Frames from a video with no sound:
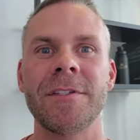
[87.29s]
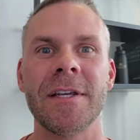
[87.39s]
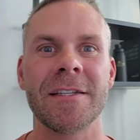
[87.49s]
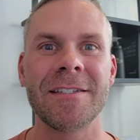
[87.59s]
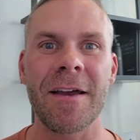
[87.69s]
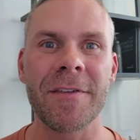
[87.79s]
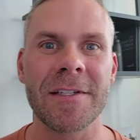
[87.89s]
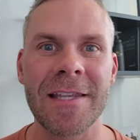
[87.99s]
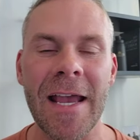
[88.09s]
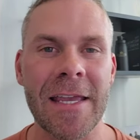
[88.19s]
six, seven
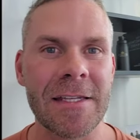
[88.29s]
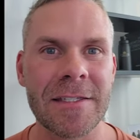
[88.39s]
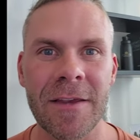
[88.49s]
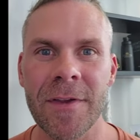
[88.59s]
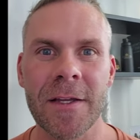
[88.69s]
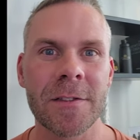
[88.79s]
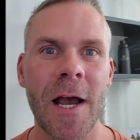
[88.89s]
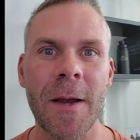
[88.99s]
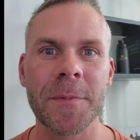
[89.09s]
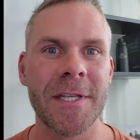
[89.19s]
seconds, giving a
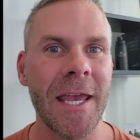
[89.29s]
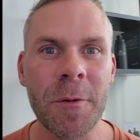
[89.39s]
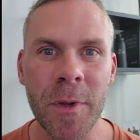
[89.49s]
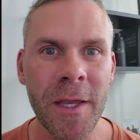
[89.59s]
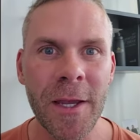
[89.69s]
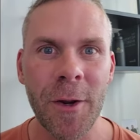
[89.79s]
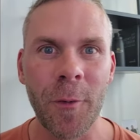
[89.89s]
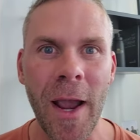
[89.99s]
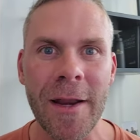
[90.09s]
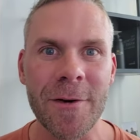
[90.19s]
top tip, right?